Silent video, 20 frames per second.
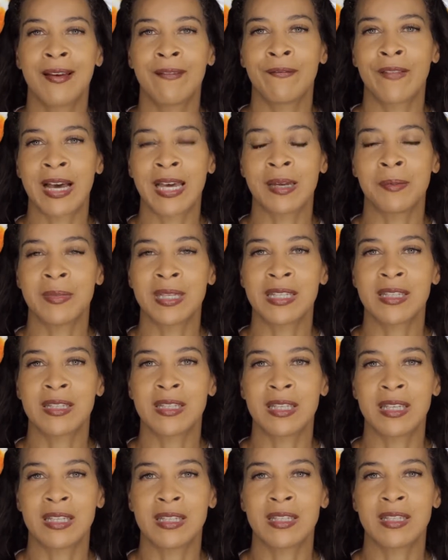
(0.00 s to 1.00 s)
vitamin
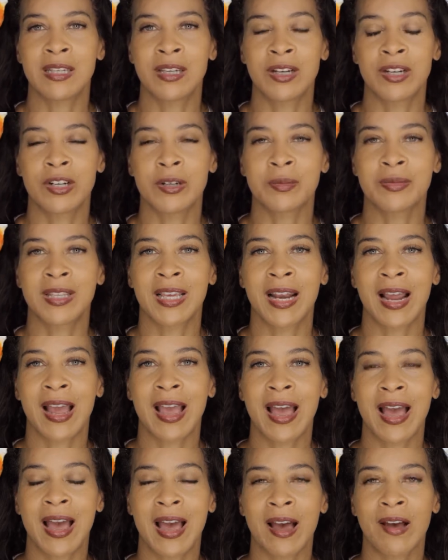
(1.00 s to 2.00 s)
C serums that I
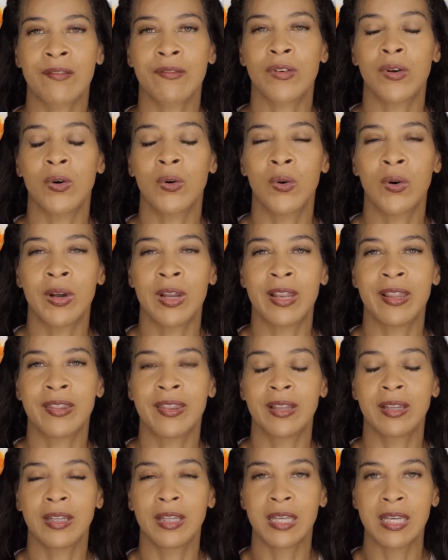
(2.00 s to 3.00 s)
have on
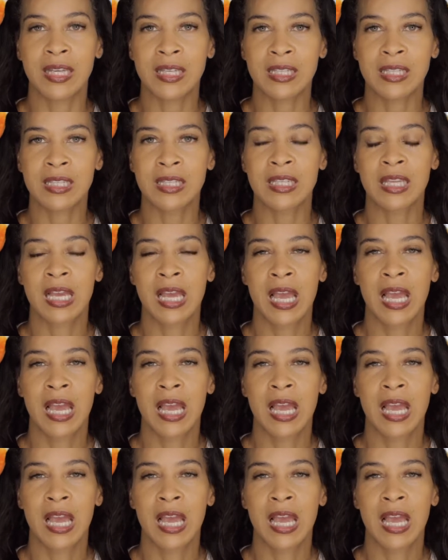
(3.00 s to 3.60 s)
the list.